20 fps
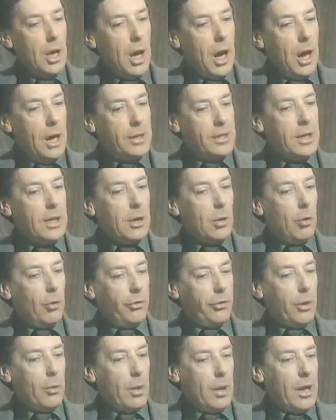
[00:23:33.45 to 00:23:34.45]
I think
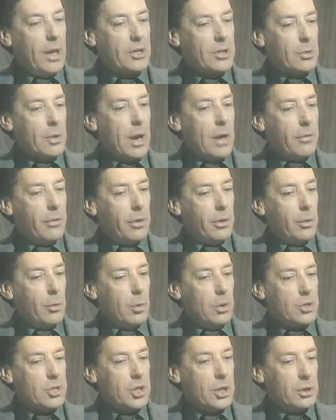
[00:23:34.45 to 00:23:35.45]
also one has to add that there
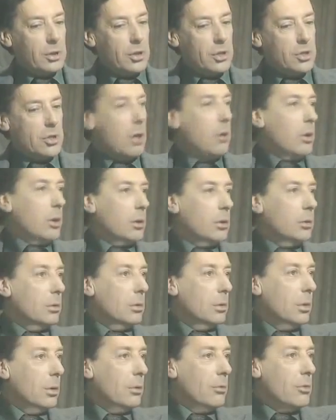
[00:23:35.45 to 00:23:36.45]
were certain
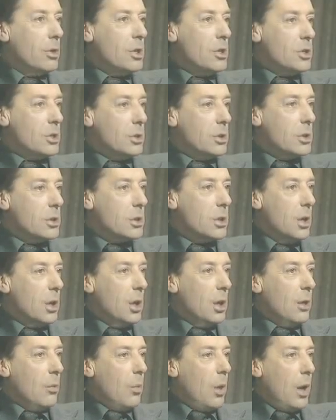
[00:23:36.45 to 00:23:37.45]
historical reasons
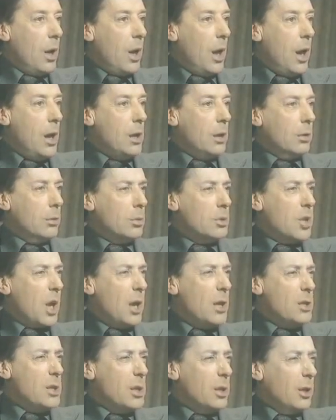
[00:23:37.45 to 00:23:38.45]
why Hegel was
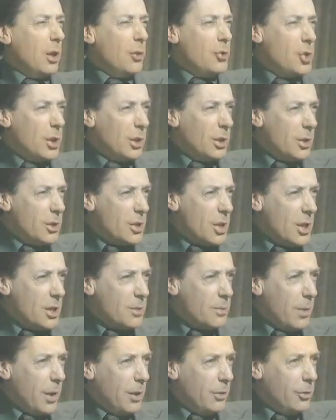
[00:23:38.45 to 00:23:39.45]
ideologically
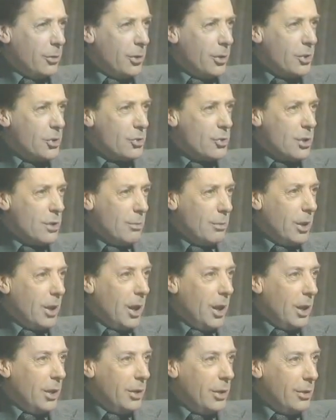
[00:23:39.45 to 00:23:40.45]
suspect to an extremely
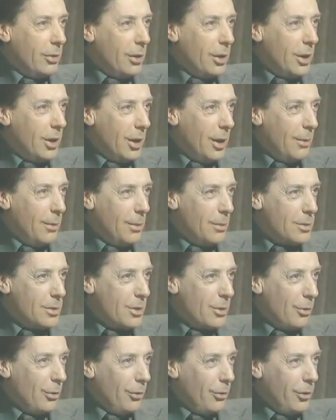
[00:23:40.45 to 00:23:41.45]
high degree. I mean, it was
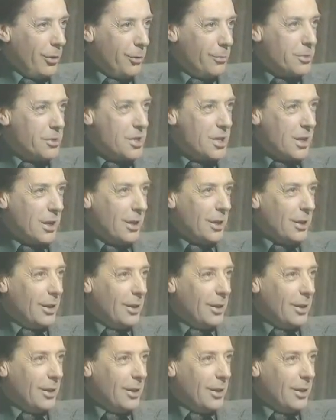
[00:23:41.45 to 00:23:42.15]
thought that a particular...